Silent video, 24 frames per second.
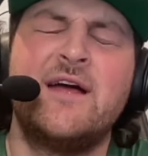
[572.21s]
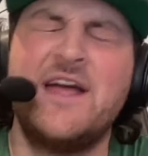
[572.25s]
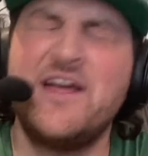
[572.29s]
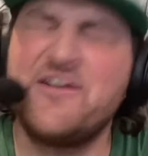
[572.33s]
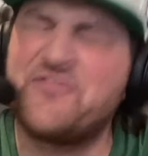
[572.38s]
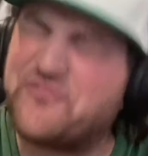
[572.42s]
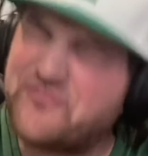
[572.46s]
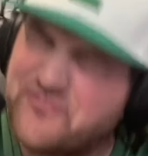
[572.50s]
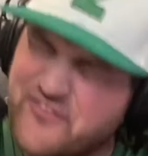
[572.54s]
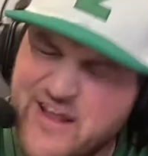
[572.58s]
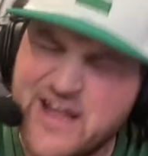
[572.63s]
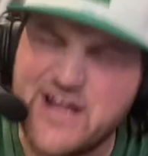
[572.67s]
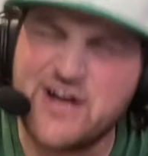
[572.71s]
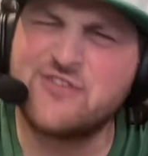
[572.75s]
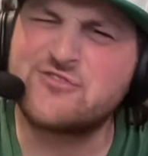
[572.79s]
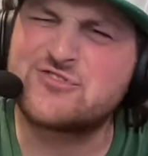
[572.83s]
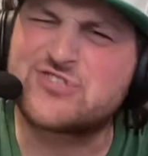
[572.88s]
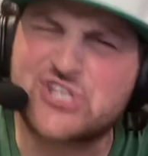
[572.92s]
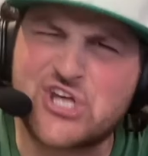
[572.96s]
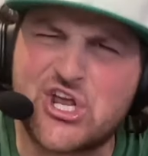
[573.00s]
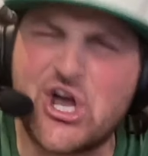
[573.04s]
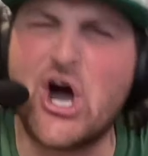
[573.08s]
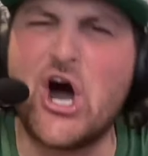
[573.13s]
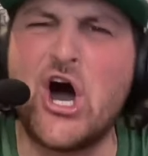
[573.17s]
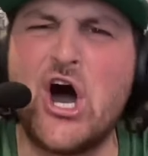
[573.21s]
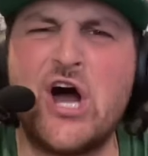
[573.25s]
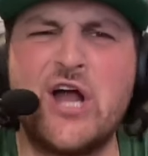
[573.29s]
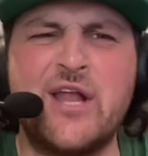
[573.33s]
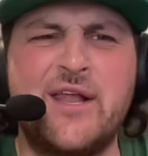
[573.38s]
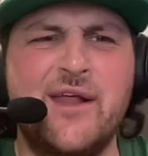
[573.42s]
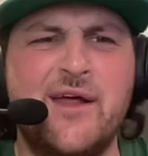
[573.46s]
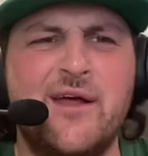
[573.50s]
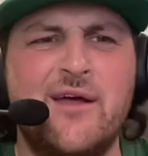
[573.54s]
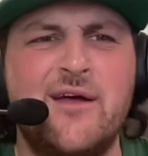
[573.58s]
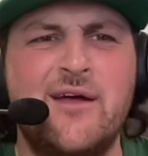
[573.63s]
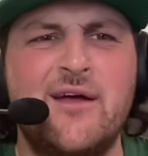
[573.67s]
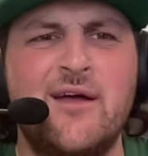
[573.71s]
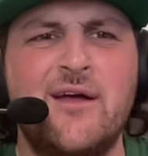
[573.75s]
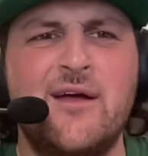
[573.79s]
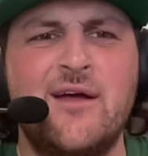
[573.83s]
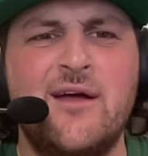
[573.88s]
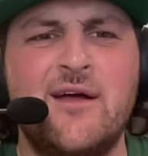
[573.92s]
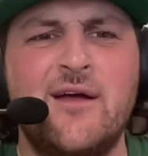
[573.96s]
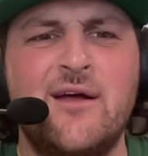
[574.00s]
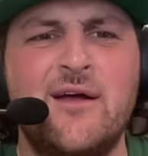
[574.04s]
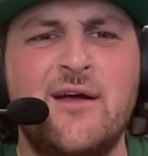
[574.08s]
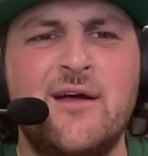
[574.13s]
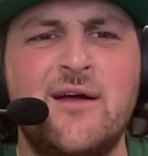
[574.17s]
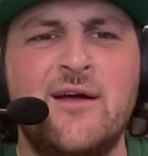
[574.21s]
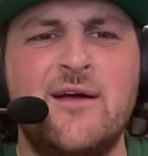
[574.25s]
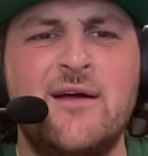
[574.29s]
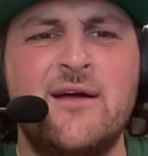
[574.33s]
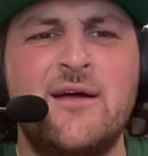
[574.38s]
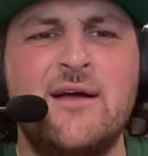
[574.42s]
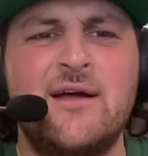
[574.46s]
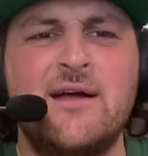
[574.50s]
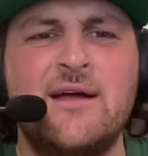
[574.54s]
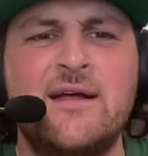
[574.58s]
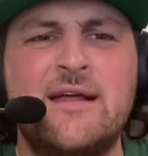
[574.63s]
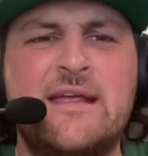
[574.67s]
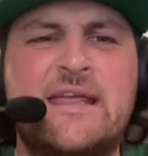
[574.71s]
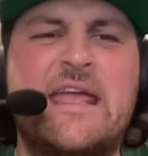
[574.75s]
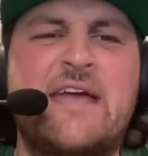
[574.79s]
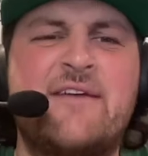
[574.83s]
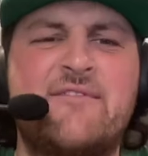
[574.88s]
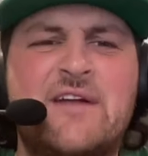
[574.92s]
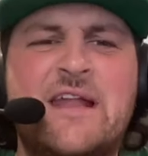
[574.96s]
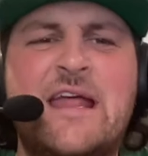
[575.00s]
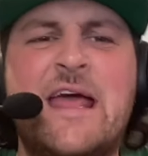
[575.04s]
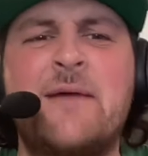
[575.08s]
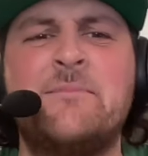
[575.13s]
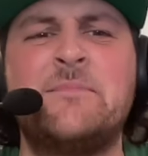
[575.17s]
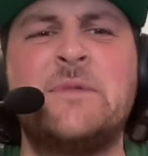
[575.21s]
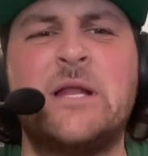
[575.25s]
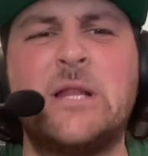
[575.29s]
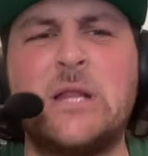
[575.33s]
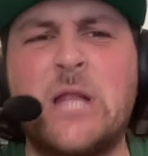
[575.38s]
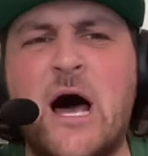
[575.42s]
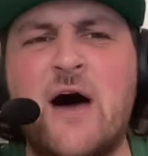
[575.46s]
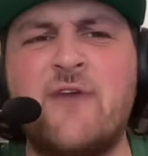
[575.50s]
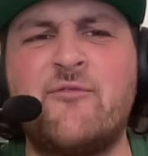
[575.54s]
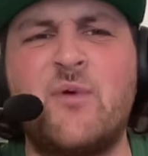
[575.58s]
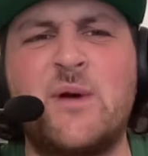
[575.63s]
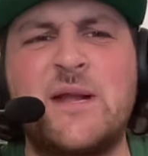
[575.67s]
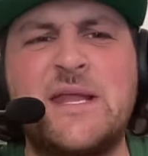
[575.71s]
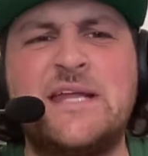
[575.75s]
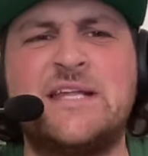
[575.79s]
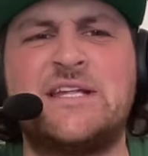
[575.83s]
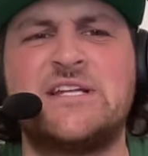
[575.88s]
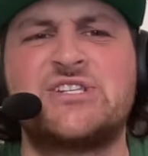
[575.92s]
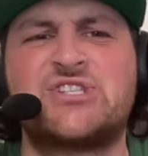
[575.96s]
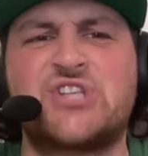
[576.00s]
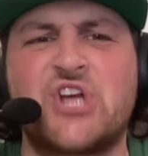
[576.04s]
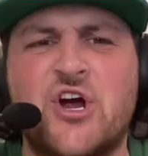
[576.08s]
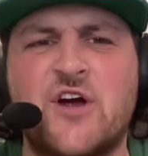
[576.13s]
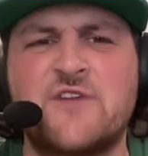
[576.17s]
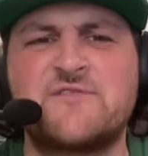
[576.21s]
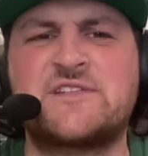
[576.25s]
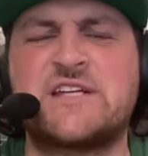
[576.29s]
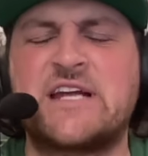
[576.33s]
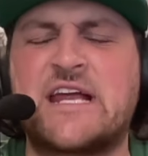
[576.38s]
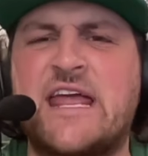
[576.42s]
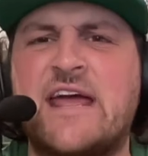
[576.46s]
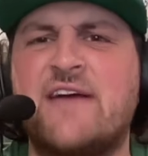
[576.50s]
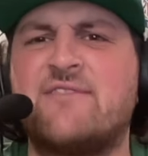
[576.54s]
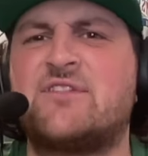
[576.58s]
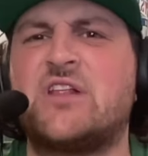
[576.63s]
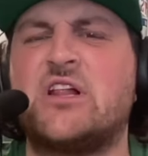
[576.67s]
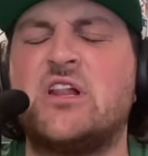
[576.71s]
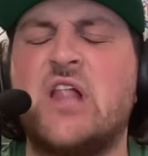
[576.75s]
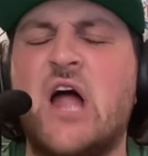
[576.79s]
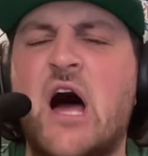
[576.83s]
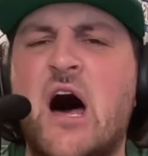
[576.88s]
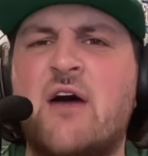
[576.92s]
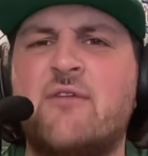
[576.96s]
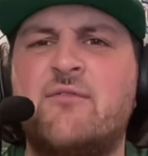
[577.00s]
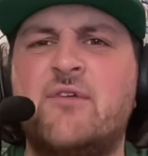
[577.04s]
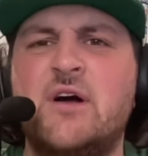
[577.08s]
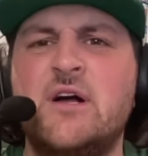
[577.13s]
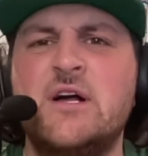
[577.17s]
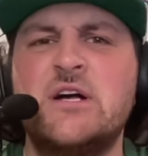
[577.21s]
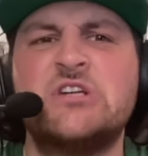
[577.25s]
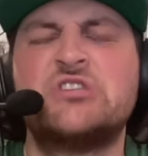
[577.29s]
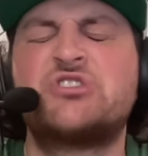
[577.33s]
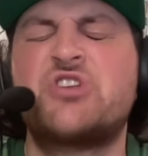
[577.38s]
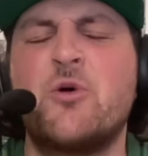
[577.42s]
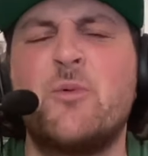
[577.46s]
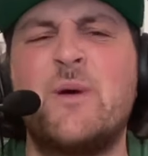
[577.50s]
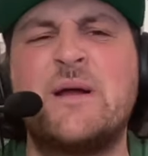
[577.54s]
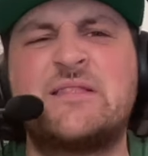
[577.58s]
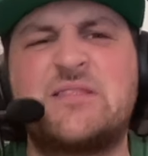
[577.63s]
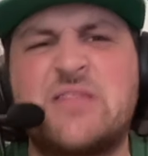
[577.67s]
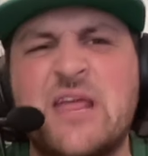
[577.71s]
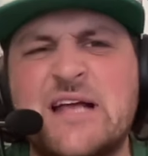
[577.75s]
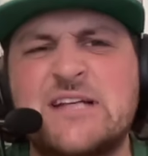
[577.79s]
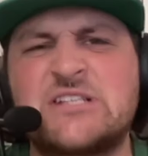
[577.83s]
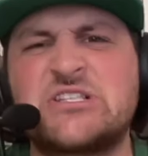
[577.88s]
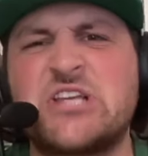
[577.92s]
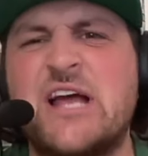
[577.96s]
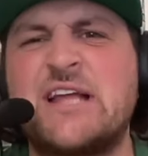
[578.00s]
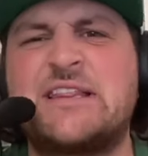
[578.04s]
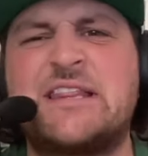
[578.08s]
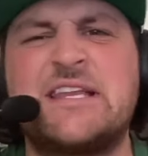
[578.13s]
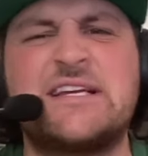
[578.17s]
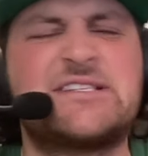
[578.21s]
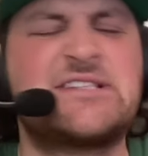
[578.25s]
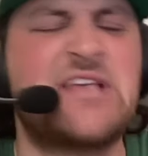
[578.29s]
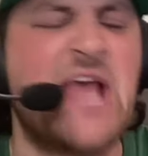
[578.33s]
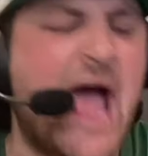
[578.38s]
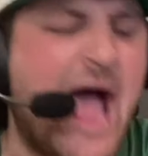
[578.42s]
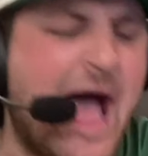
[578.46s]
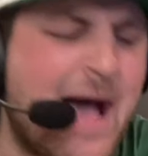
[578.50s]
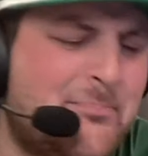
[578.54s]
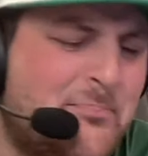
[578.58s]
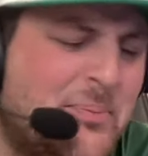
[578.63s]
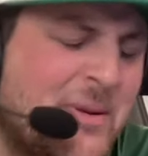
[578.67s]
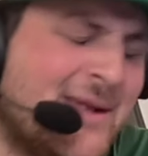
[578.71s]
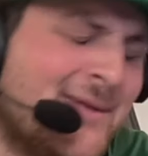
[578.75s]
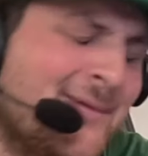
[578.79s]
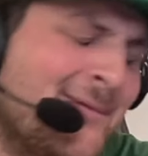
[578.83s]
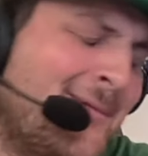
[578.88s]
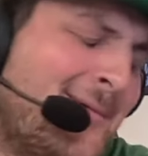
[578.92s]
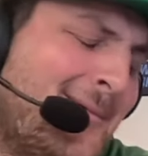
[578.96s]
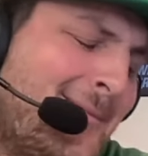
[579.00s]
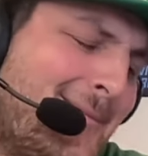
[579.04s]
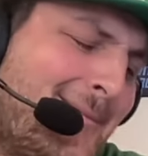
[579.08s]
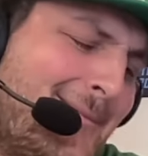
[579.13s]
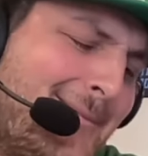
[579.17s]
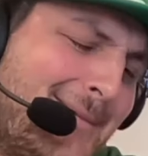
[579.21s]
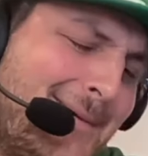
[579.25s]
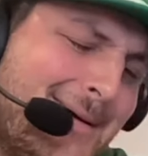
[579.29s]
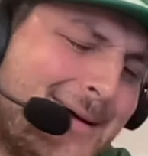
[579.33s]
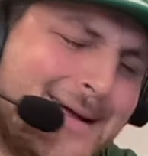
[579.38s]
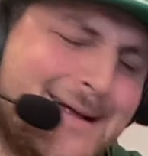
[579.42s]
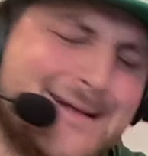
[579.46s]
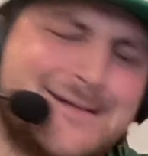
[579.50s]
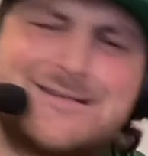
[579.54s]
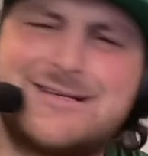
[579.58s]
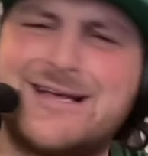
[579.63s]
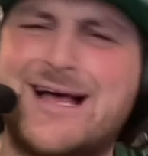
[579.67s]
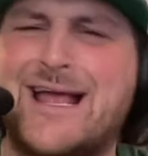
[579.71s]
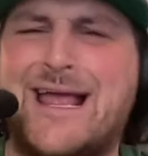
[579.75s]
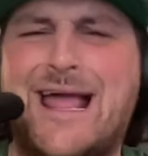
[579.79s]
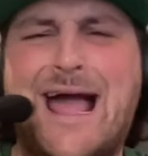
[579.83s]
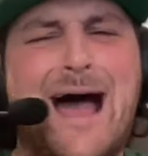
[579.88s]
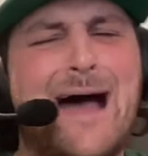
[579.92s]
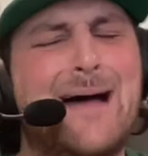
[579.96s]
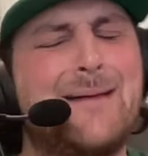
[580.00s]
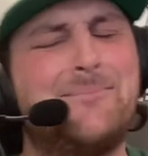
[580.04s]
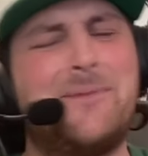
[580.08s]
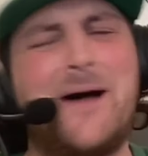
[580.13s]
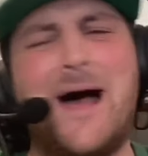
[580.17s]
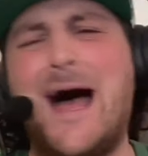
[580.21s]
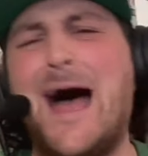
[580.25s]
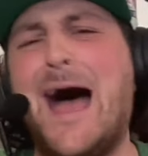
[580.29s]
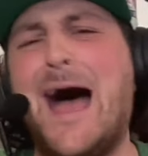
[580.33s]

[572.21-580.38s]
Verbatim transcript: It feels good giving him the love when he deserves to give the love. So when things like this happen, it's like I,